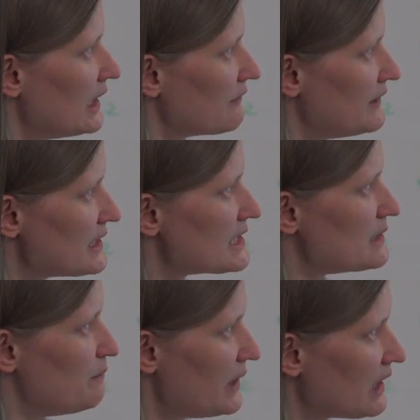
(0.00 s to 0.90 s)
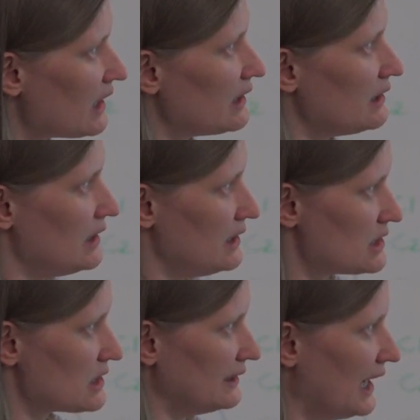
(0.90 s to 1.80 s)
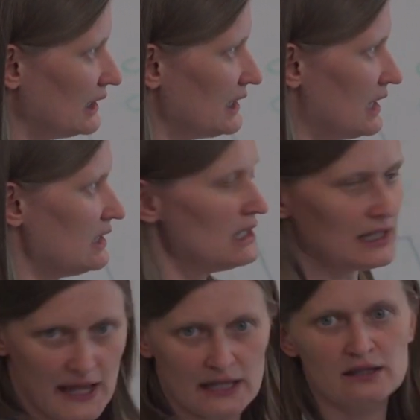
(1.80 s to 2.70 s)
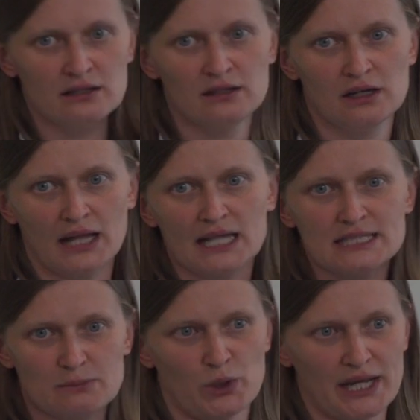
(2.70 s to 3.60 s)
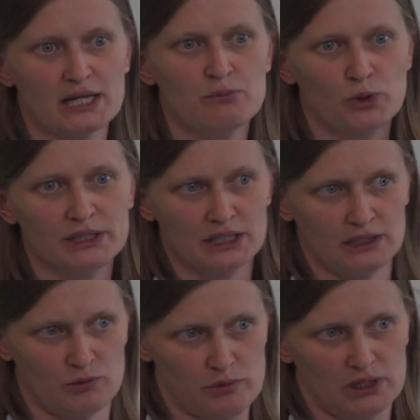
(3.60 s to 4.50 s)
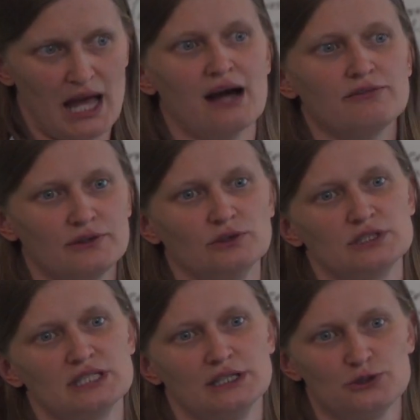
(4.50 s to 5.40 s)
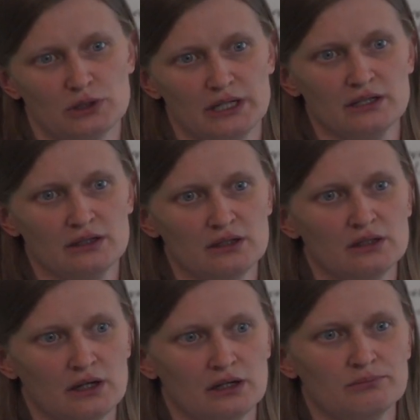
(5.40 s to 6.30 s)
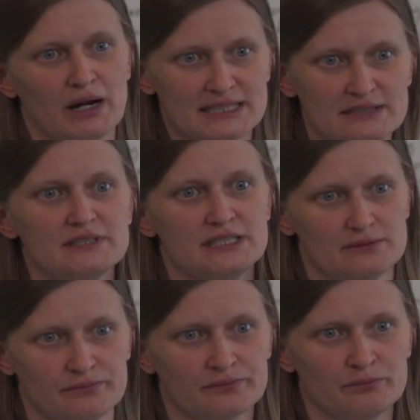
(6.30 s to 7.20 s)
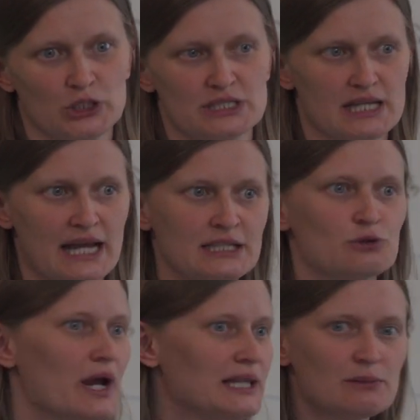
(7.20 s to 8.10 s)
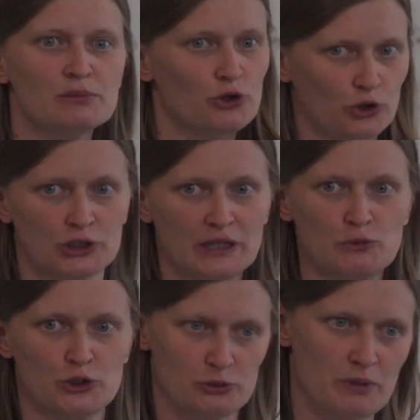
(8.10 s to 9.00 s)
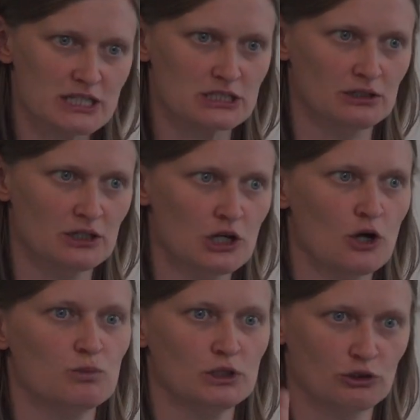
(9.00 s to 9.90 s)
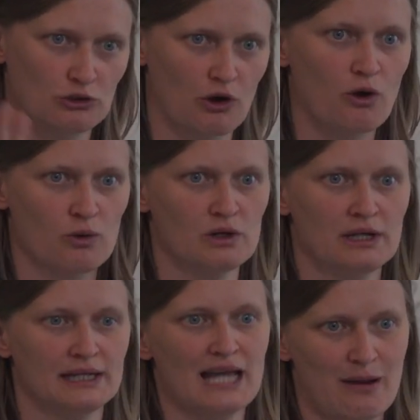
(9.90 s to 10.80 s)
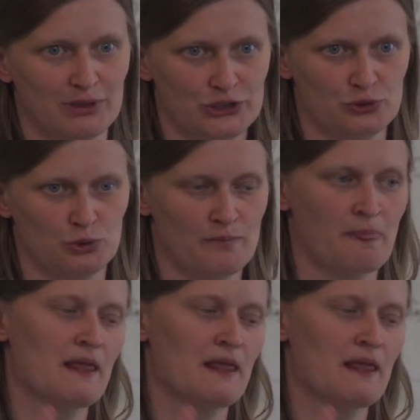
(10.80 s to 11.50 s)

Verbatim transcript: If this is bigger than the initial delta, then that's the breaking point and we will have an oscillatory um, activity because any randomly occurring perturbation will grow in amplitude.